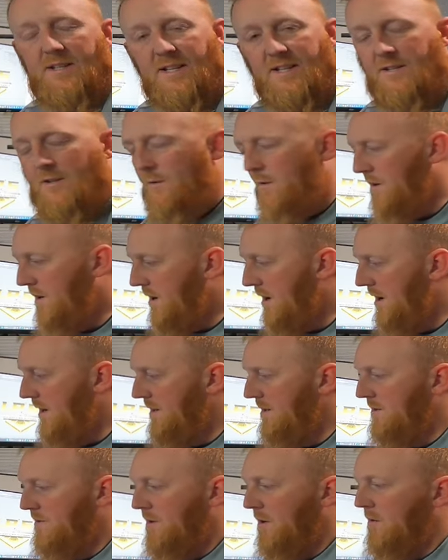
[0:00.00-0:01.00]
it did do a
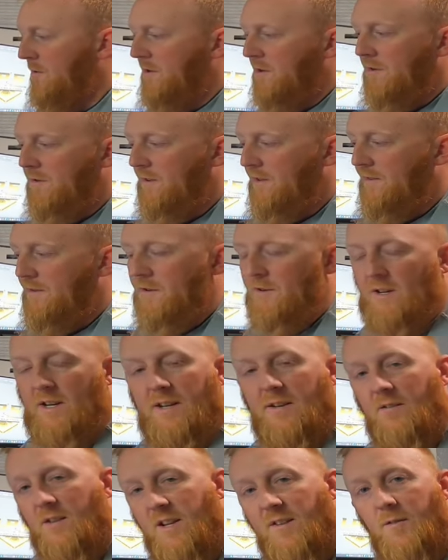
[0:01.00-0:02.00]
cut. So you either
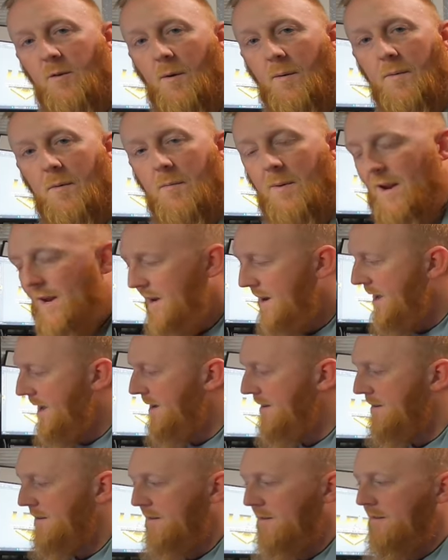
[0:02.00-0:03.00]
can leave the rubber band
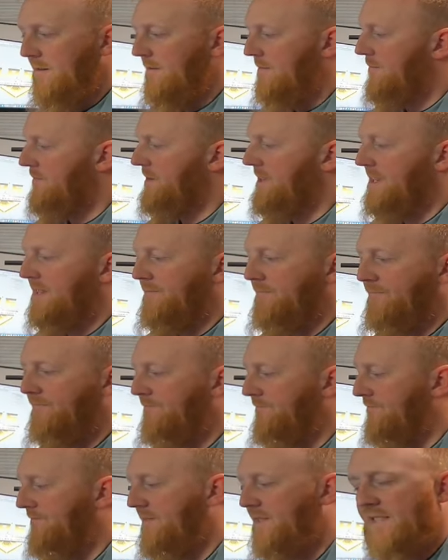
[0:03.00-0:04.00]
on,
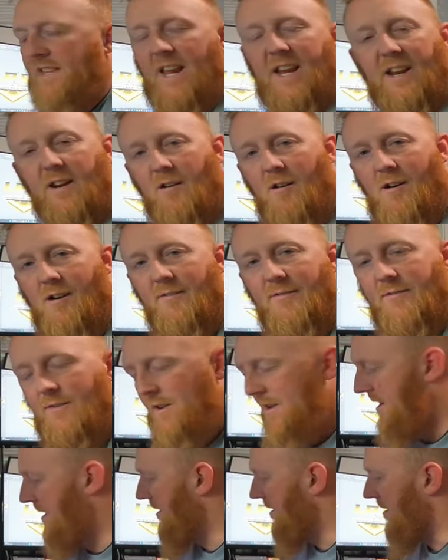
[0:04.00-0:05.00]
take it off.
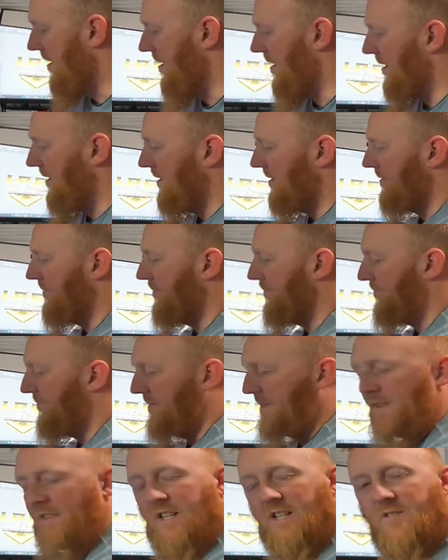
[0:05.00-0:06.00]
Uh,
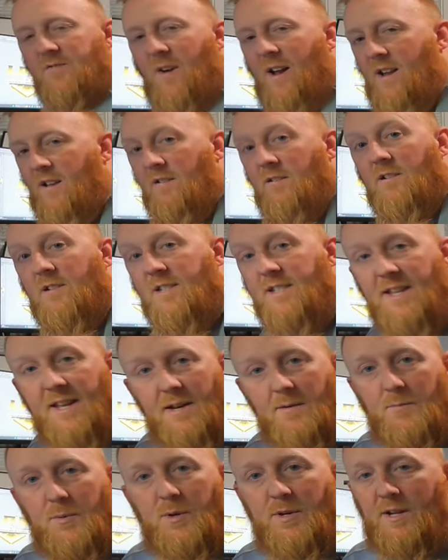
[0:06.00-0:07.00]
this file is
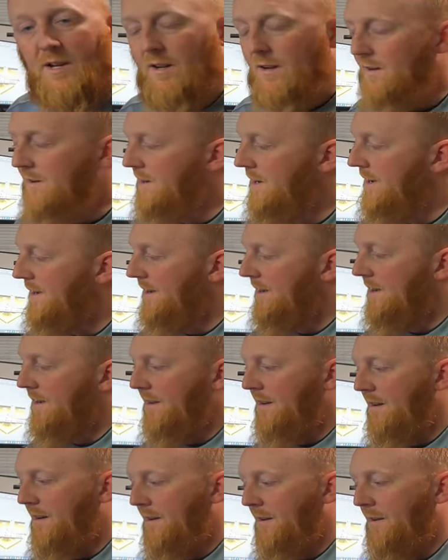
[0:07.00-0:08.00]
set up pretty good,
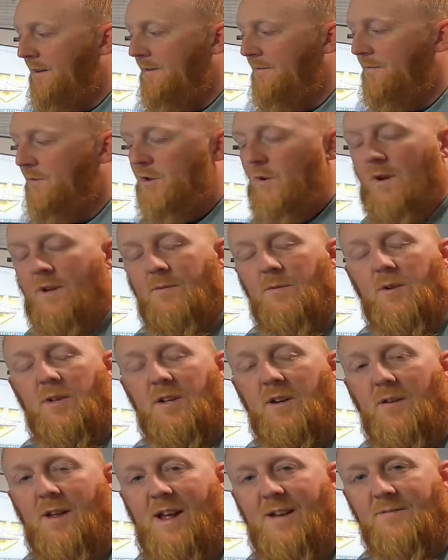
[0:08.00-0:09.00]
um, so I
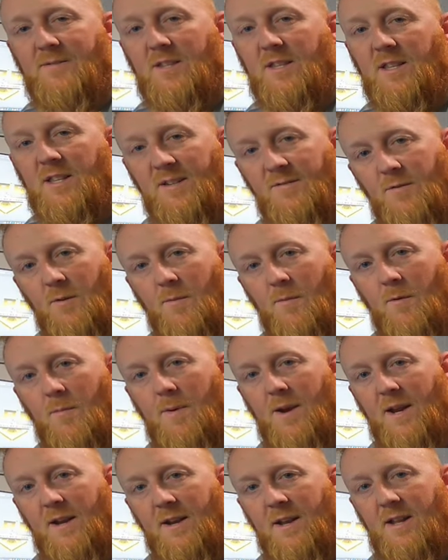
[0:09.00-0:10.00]
really don't have to leave the rubber
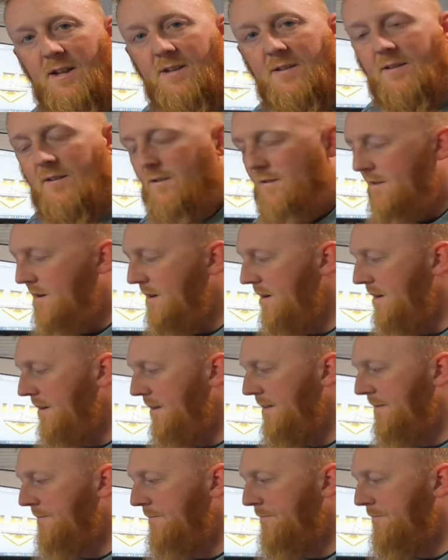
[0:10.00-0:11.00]
band on.
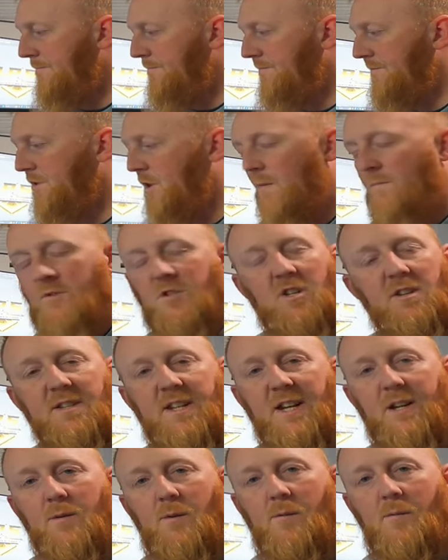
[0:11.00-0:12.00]
Uh, so I'm just gonna
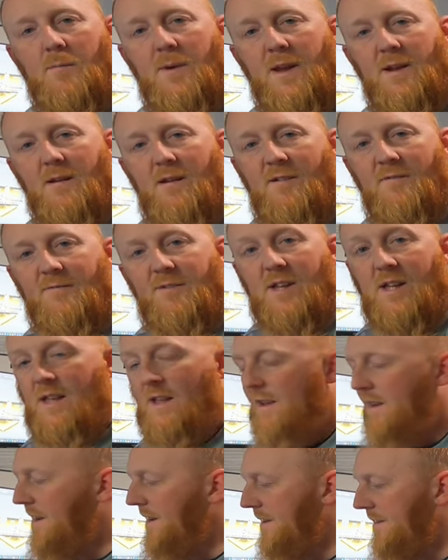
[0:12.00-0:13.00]
take the rubber band off
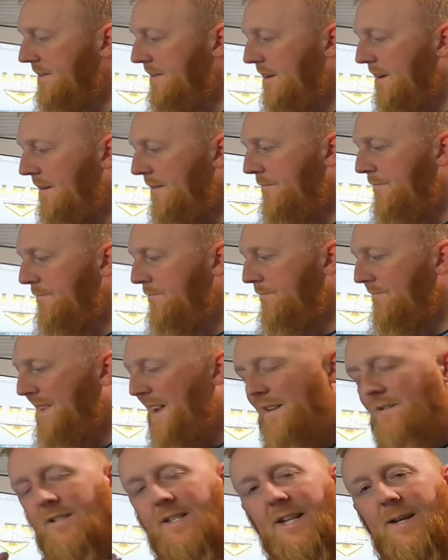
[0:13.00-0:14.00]
and uh,
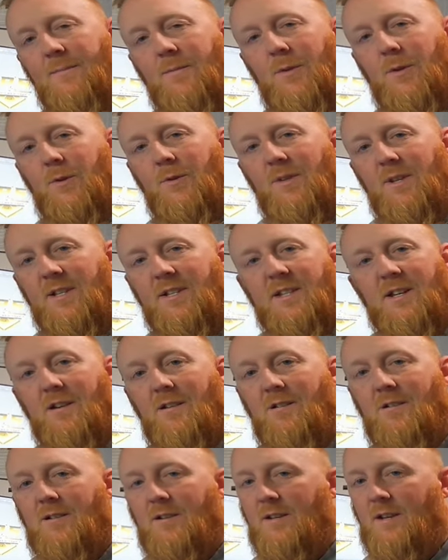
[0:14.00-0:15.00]
I'll skip through this
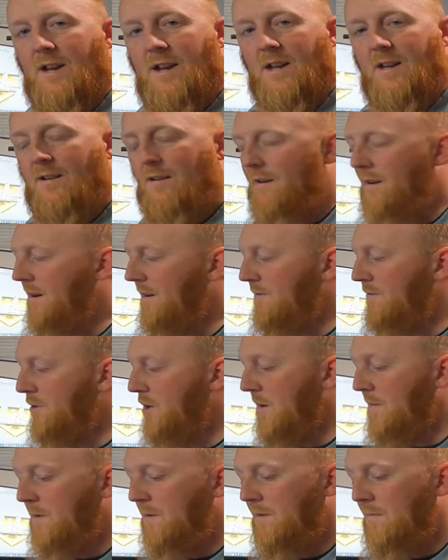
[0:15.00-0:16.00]
here and uh,
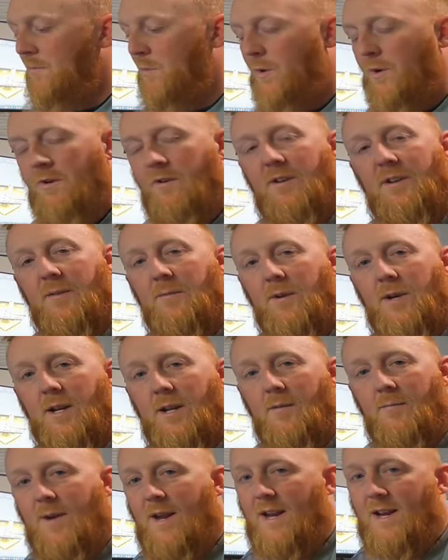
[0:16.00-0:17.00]
double embroider and then when I
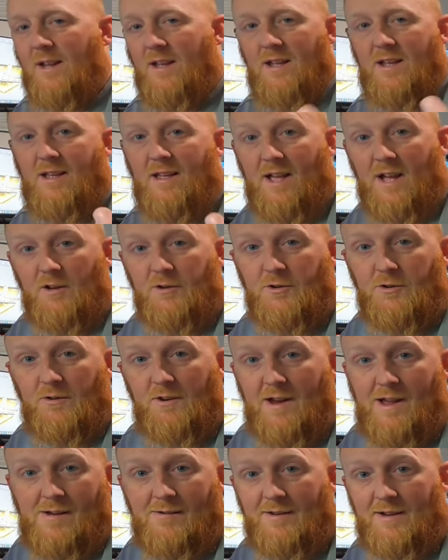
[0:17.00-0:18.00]
come back, I'll
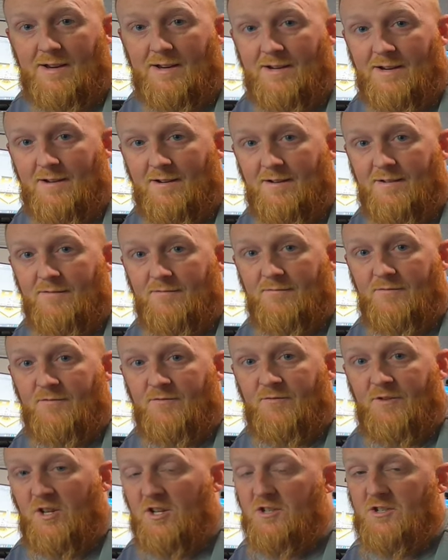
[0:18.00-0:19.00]
show you how I
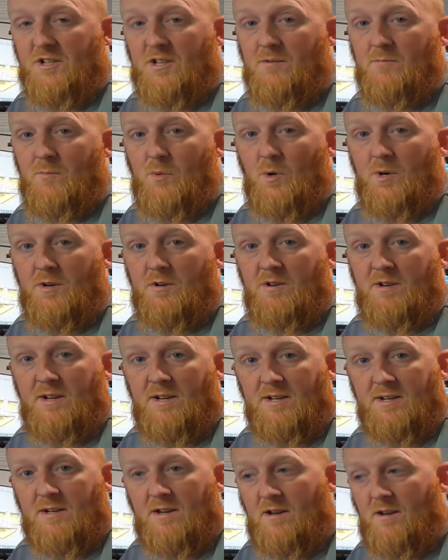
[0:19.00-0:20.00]
finish the embroidery
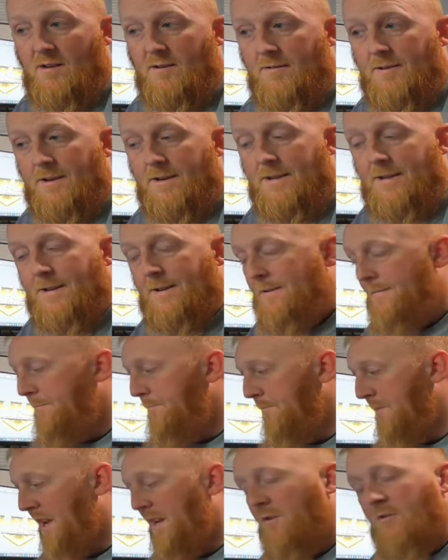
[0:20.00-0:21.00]
and I
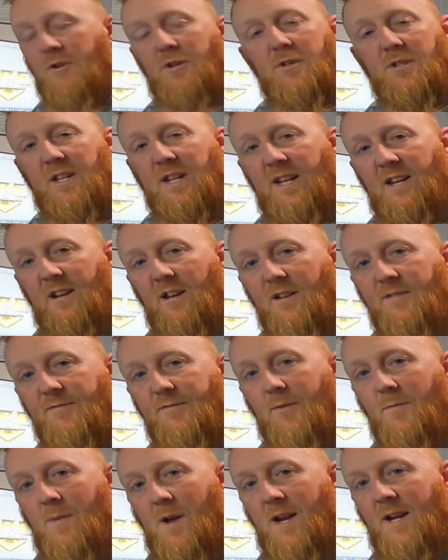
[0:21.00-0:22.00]
don't use the heat gun
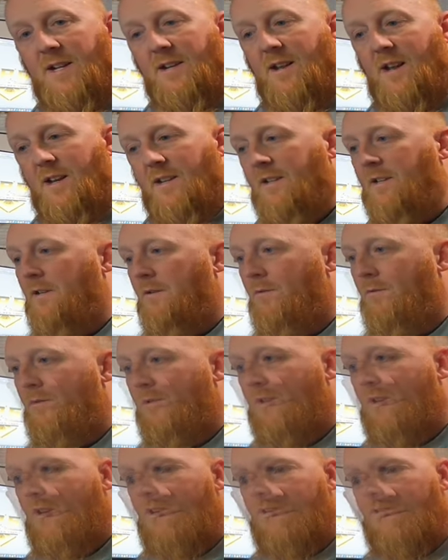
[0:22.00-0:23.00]
for mine, I
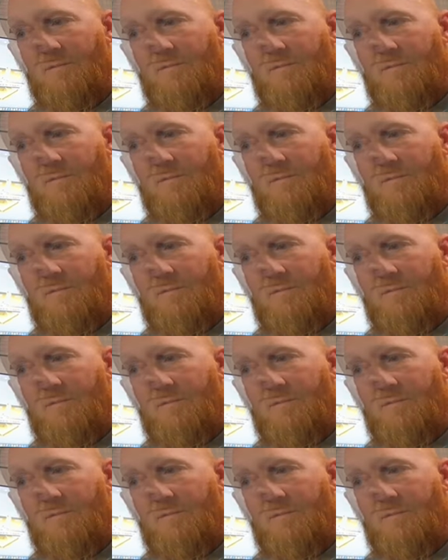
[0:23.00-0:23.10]
use